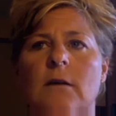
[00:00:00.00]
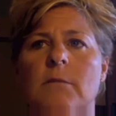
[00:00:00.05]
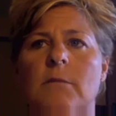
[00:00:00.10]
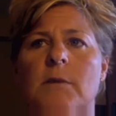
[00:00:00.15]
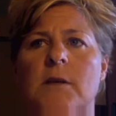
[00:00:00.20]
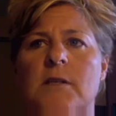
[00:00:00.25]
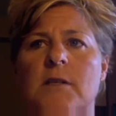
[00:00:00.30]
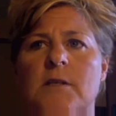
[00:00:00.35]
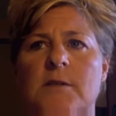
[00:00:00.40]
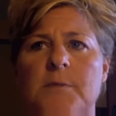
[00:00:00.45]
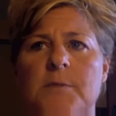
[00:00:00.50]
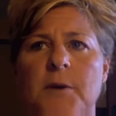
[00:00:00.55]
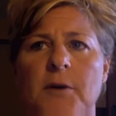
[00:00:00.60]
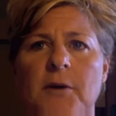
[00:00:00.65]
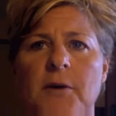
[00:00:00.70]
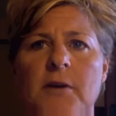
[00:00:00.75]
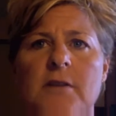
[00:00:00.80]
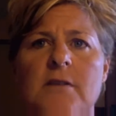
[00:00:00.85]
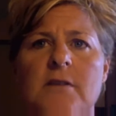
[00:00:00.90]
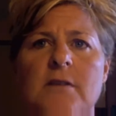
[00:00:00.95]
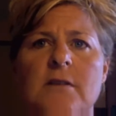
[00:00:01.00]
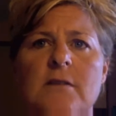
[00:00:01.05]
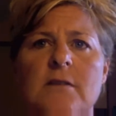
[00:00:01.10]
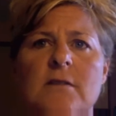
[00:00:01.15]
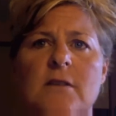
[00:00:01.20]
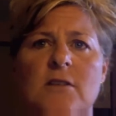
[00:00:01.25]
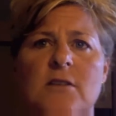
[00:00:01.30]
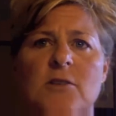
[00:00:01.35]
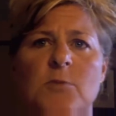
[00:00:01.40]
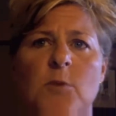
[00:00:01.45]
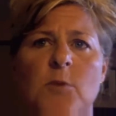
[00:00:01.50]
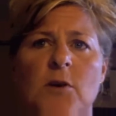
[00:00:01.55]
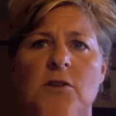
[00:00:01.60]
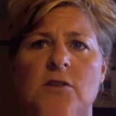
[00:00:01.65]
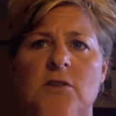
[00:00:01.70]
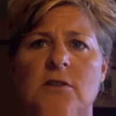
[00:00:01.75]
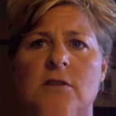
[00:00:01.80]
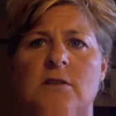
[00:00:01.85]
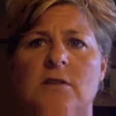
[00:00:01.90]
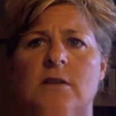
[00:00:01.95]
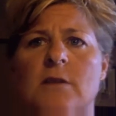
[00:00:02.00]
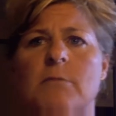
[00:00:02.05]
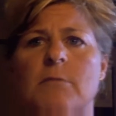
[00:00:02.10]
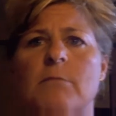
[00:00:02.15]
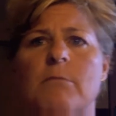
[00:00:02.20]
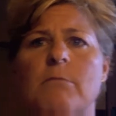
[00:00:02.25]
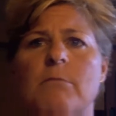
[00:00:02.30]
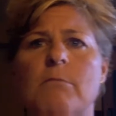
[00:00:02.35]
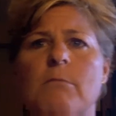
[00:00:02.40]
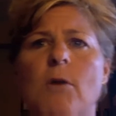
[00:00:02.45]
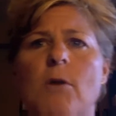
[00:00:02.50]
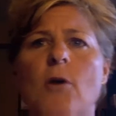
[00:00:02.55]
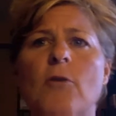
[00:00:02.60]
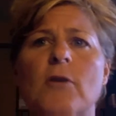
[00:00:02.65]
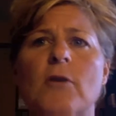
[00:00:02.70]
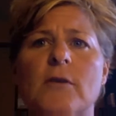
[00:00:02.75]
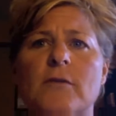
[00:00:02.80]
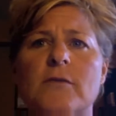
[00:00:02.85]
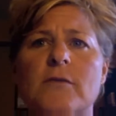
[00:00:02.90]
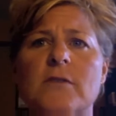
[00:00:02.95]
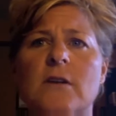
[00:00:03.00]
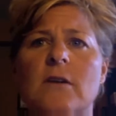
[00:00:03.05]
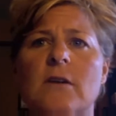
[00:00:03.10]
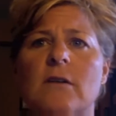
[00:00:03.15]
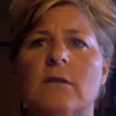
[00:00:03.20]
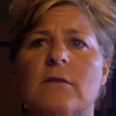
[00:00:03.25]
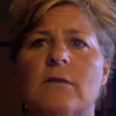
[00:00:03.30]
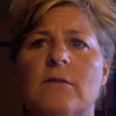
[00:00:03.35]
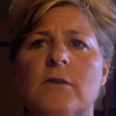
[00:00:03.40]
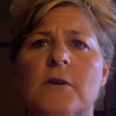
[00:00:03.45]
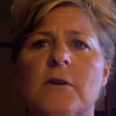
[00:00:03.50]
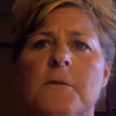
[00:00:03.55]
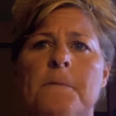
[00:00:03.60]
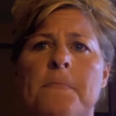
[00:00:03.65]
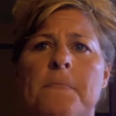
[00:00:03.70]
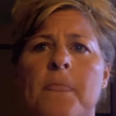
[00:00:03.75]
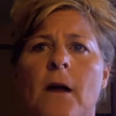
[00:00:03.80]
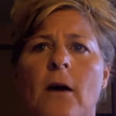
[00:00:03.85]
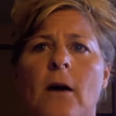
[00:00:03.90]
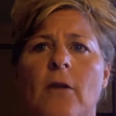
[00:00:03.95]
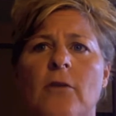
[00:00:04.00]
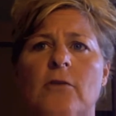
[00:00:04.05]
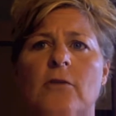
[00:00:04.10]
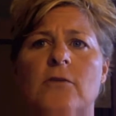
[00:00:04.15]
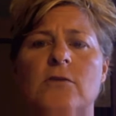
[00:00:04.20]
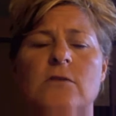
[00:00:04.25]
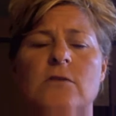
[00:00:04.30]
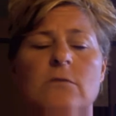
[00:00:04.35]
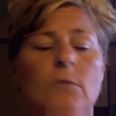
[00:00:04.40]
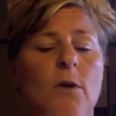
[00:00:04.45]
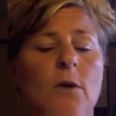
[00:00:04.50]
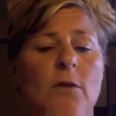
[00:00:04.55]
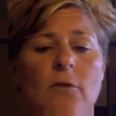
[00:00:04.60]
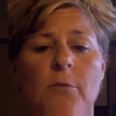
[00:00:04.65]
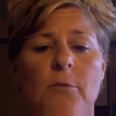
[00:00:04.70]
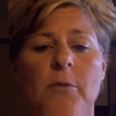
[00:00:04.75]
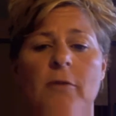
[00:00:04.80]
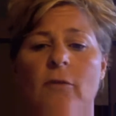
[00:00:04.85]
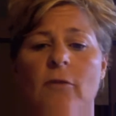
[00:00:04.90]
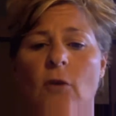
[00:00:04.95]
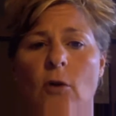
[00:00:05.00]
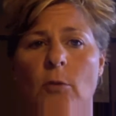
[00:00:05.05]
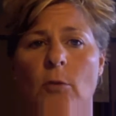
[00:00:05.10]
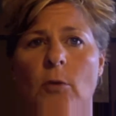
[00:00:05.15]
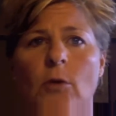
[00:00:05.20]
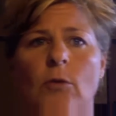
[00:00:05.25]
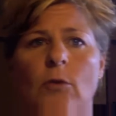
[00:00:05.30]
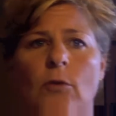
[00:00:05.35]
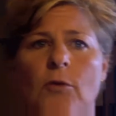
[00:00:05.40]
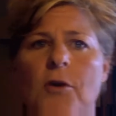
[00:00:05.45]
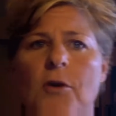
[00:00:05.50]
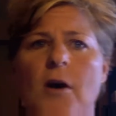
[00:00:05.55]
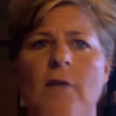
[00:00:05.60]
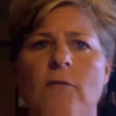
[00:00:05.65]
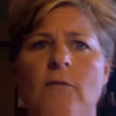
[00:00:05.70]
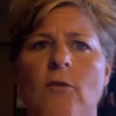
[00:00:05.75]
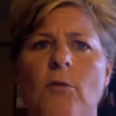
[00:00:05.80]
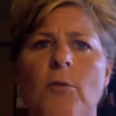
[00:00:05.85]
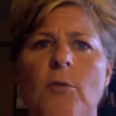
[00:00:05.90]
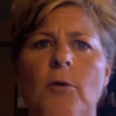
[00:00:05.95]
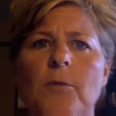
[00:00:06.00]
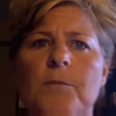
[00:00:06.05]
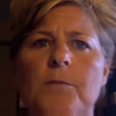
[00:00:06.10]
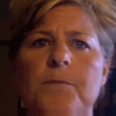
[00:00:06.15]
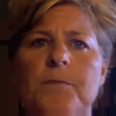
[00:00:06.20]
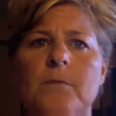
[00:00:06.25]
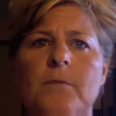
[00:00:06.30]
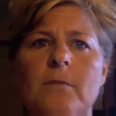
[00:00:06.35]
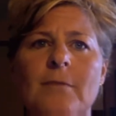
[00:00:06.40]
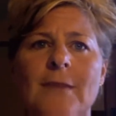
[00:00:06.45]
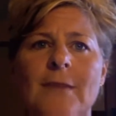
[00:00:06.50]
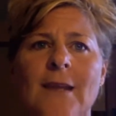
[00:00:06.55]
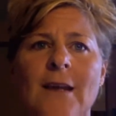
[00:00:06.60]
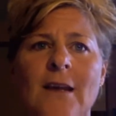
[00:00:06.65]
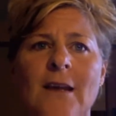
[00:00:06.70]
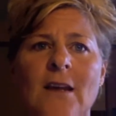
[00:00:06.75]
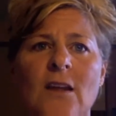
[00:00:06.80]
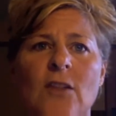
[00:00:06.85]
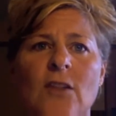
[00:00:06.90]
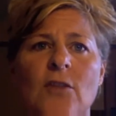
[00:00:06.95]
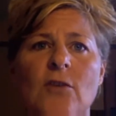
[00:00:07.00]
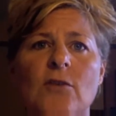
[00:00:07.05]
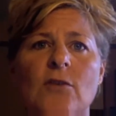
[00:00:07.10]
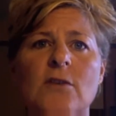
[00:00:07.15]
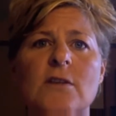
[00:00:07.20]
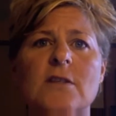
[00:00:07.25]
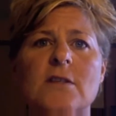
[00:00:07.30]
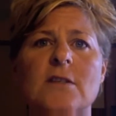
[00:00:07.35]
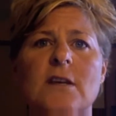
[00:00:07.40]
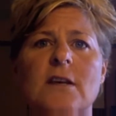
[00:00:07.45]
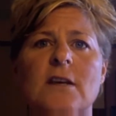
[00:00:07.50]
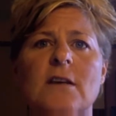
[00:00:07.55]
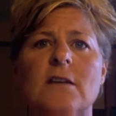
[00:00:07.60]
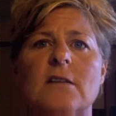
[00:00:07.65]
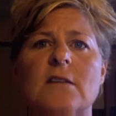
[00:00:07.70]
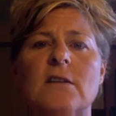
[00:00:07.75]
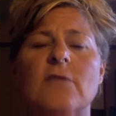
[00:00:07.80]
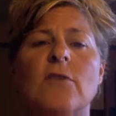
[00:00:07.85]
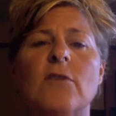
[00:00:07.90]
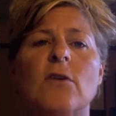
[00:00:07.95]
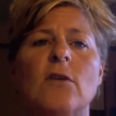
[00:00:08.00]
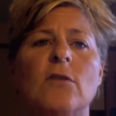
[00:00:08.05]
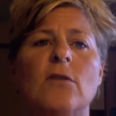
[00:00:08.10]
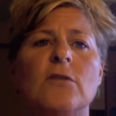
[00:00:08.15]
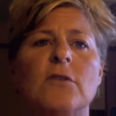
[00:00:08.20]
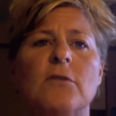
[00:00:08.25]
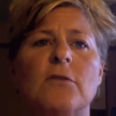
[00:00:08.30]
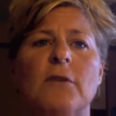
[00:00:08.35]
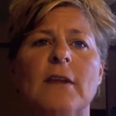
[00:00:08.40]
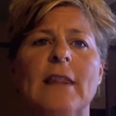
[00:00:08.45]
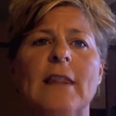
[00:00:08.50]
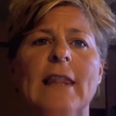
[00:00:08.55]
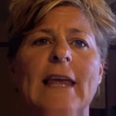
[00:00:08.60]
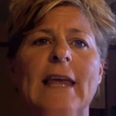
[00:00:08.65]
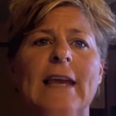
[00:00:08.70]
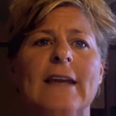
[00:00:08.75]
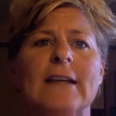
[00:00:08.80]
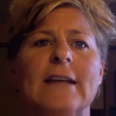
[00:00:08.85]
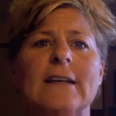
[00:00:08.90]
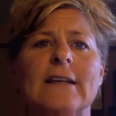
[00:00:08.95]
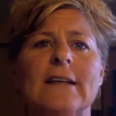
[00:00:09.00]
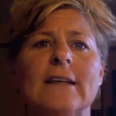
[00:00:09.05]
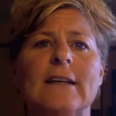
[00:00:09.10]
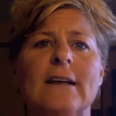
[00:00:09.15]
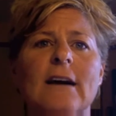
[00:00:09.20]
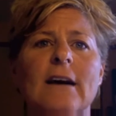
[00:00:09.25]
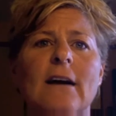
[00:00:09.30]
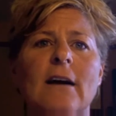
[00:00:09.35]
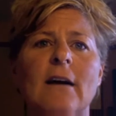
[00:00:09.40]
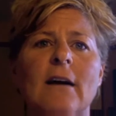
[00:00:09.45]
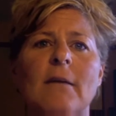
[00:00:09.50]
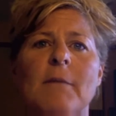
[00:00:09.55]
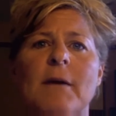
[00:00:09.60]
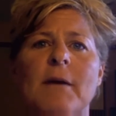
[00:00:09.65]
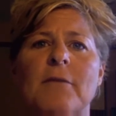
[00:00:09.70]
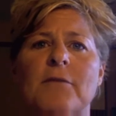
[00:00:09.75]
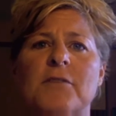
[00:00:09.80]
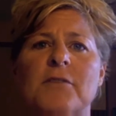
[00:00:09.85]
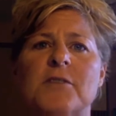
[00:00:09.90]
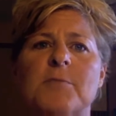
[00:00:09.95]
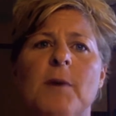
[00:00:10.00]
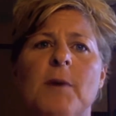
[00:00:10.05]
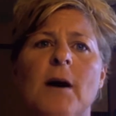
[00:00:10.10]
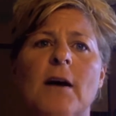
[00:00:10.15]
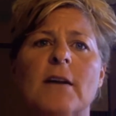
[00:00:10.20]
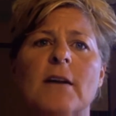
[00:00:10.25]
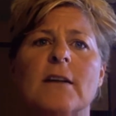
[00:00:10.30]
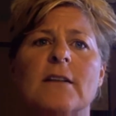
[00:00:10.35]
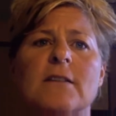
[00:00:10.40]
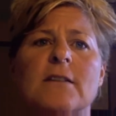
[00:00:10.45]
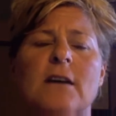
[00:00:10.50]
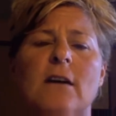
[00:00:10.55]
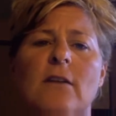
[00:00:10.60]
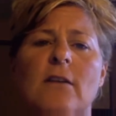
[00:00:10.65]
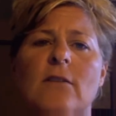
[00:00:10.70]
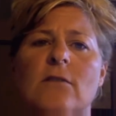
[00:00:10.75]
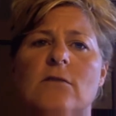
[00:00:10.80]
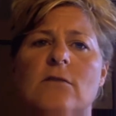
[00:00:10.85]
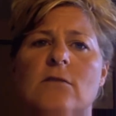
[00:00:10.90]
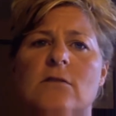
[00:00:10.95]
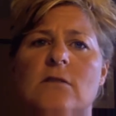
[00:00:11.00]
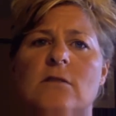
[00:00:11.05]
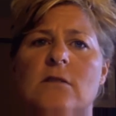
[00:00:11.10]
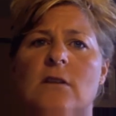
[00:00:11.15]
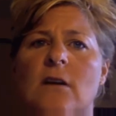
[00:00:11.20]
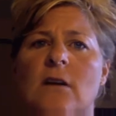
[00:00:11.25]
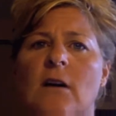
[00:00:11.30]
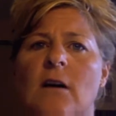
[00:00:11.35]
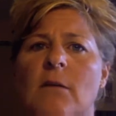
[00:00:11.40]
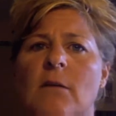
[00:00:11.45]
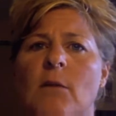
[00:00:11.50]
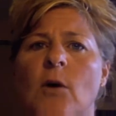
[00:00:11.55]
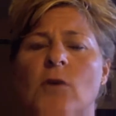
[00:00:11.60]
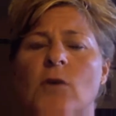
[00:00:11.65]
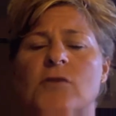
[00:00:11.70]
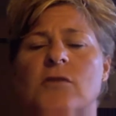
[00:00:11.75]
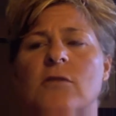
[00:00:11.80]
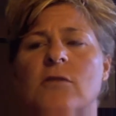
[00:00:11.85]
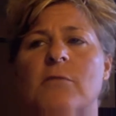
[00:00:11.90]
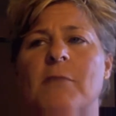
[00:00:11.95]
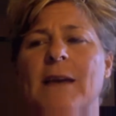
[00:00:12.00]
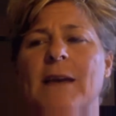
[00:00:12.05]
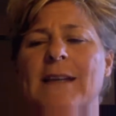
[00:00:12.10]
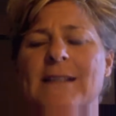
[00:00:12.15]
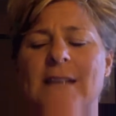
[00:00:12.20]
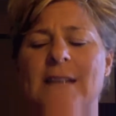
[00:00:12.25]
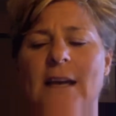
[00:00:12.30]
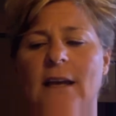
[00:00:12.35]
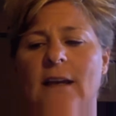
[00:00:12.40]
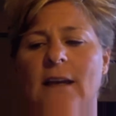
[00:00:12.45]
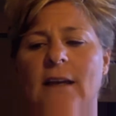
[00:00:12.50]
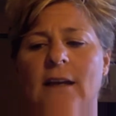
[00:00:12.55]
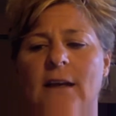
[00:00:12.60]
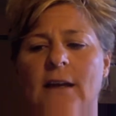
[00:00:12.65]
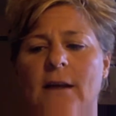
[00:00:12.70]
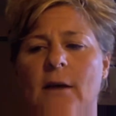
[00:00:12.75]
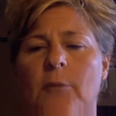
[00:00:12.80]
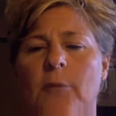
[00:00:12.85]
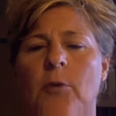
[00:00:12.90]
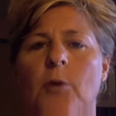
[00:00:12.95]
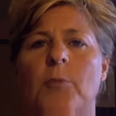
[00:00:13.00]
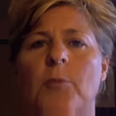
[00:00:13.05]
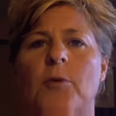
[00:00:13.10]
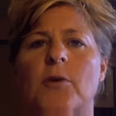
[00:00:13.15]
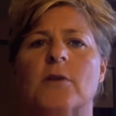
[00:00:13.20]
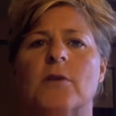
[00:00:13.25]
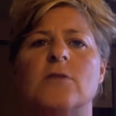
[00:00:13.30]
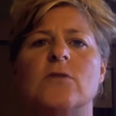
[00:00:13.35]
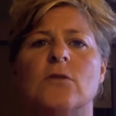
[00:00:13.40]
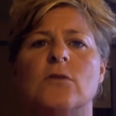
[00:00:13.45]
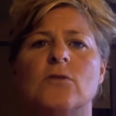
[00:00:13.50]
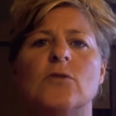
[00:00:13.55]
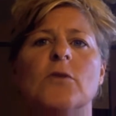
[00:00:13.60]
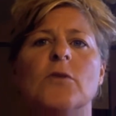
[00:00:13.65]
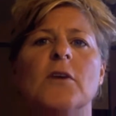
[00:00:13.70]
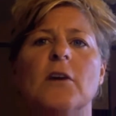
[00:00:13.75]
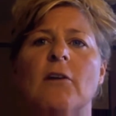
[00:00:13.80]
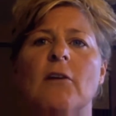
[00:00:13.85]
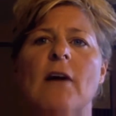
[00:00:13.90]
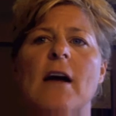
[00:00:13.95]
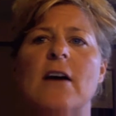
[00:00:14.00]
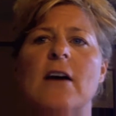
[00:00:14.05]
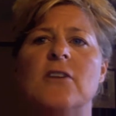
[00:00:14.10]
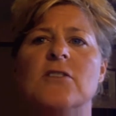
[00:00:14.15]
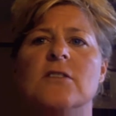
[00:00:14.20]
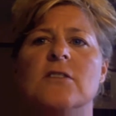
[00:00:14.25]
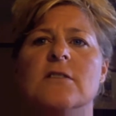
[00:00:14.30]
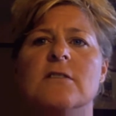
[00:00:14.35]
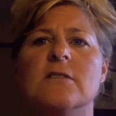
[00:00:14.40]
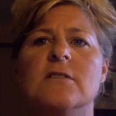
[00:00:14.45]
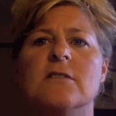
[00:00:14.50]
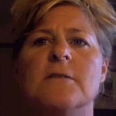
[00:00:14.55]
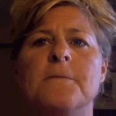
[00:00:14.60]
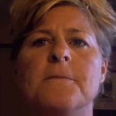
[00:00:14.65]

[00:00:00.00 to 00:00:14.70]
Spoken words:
experiences, expressions, and motives of others, whether it be verbal or nonverbal. There is a difficulty relating and responding to others, also maintaining appropriate social interactions.